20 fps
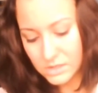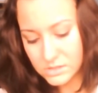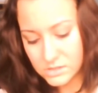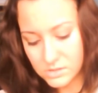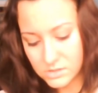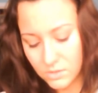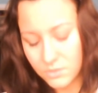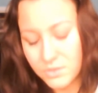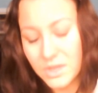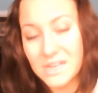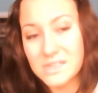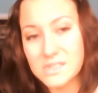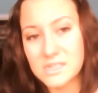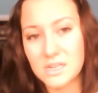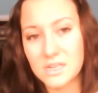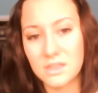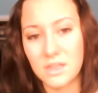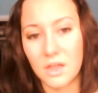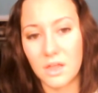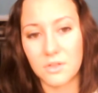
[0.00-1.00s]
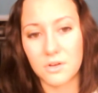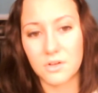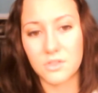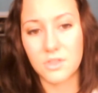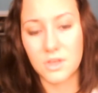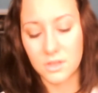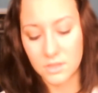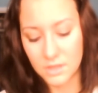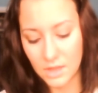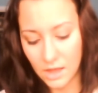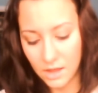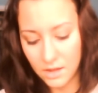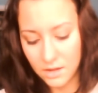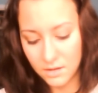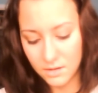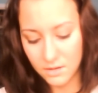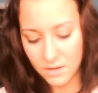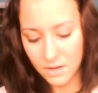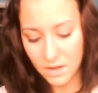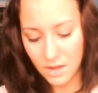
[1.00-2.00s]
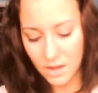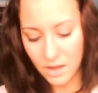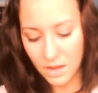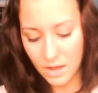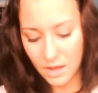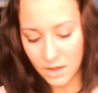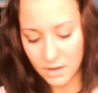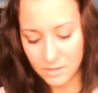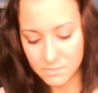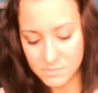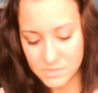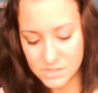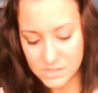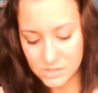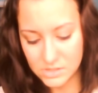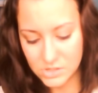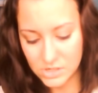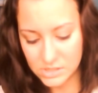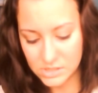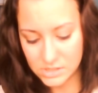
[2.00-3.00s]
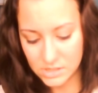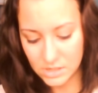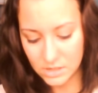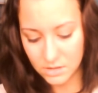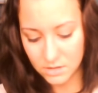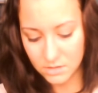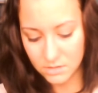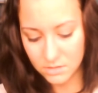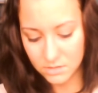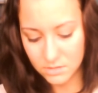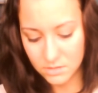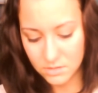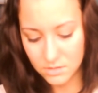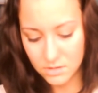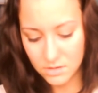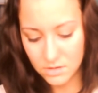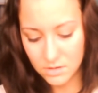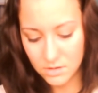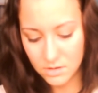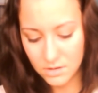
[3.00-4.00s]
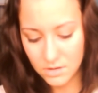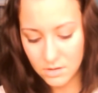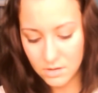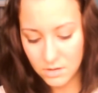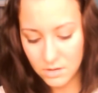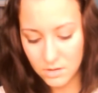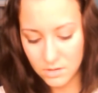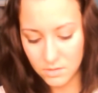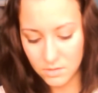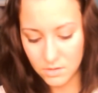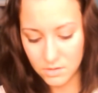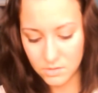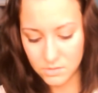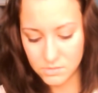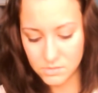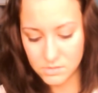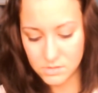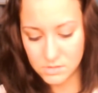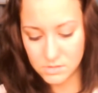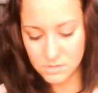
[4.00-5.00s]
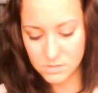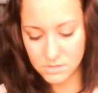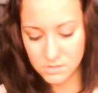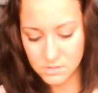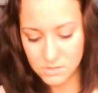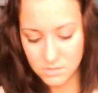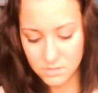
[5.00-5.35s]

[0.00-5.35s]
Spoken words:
So that's another thing that I'm suggesting you use.